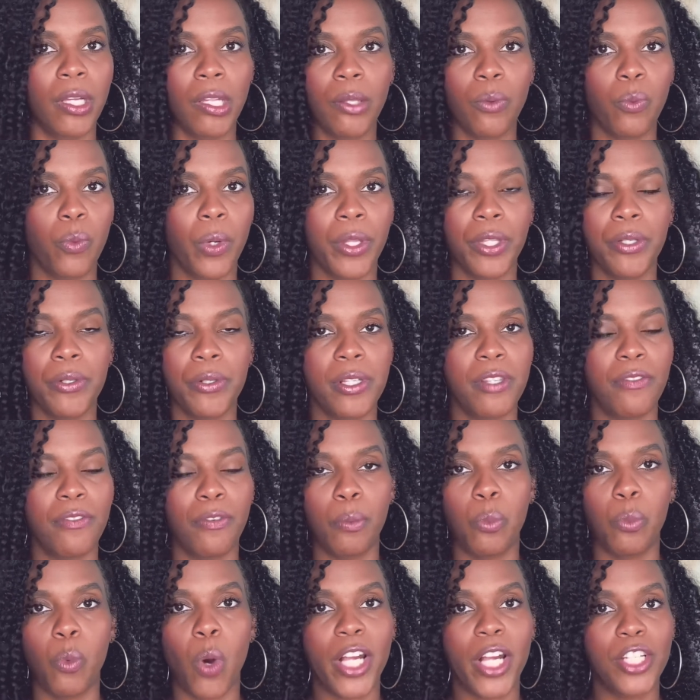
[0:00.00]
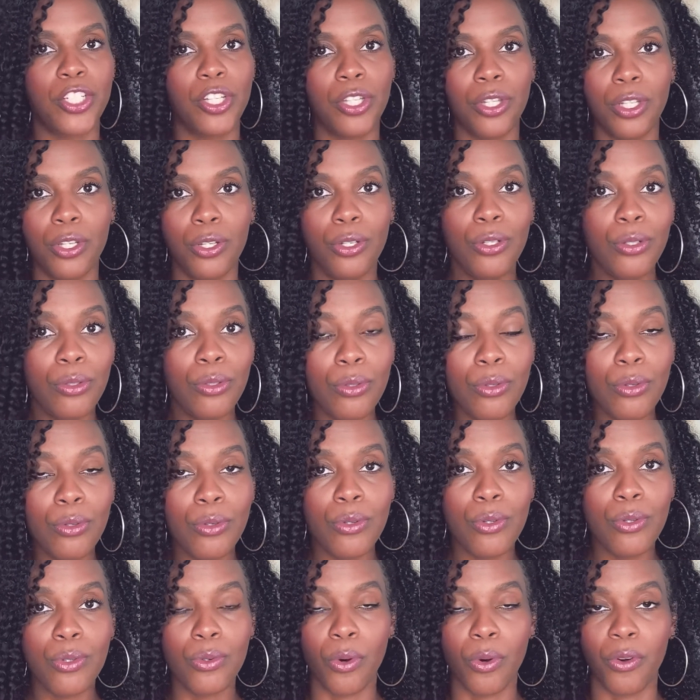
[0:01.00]
whether it's from watching the
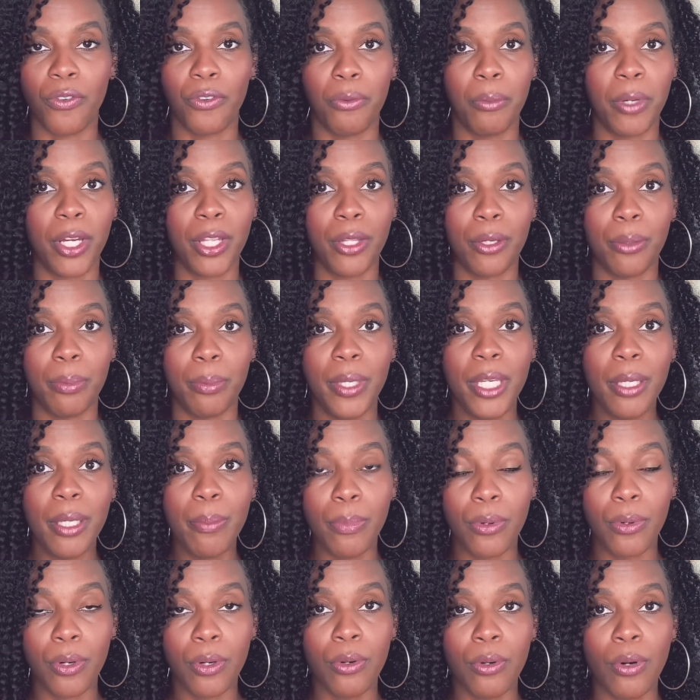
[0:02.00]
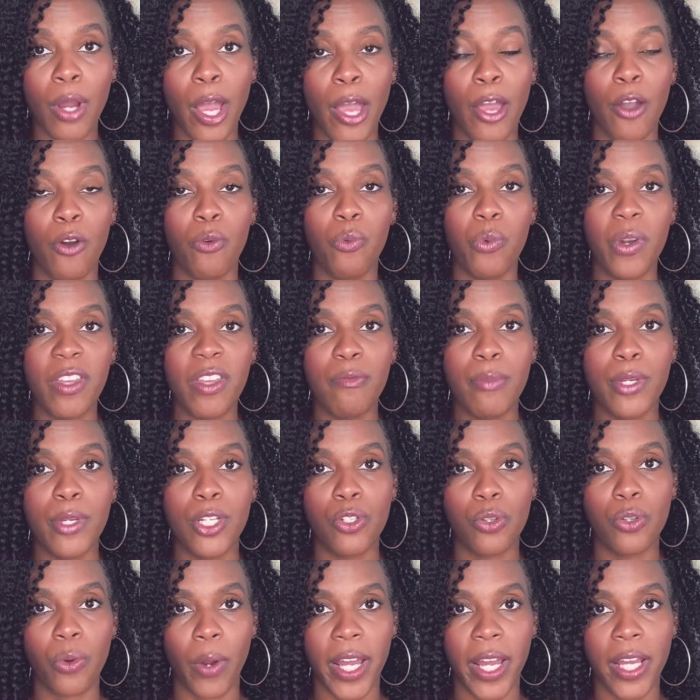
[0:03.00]
news or from other people, we've been
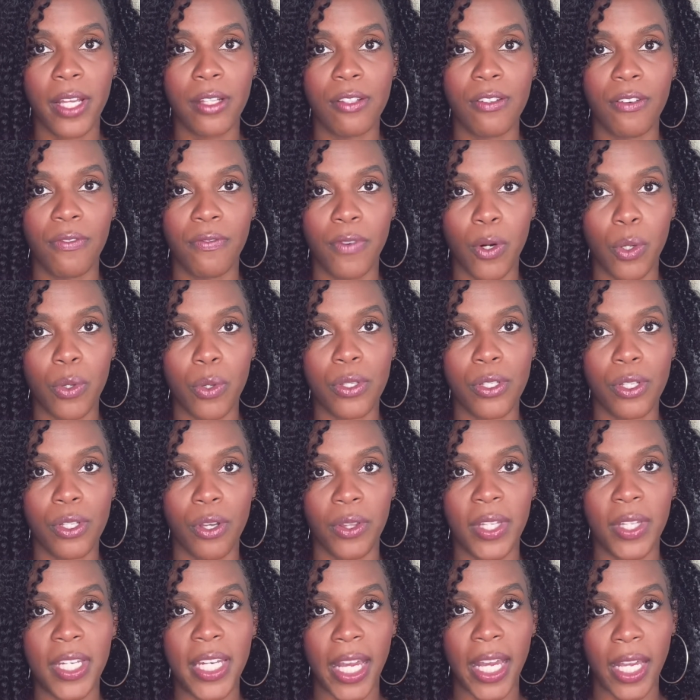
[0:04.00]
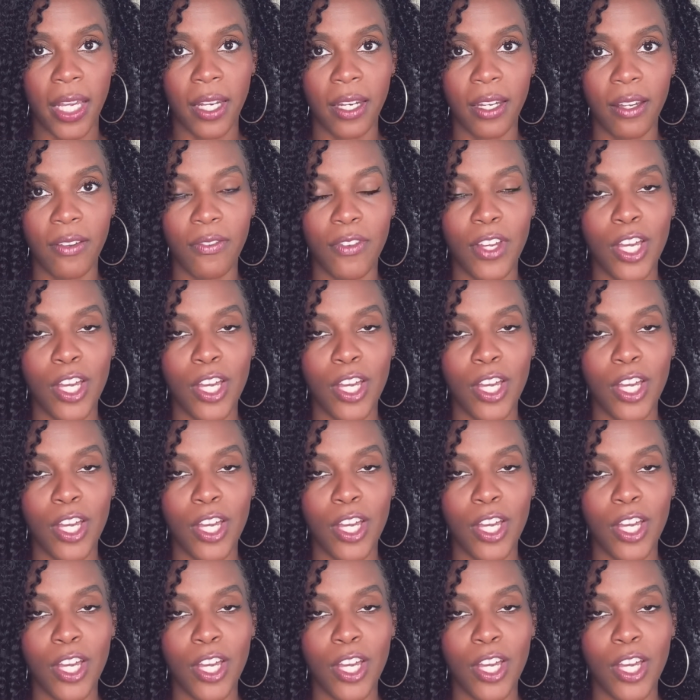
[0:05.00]
trained to focus on the negative.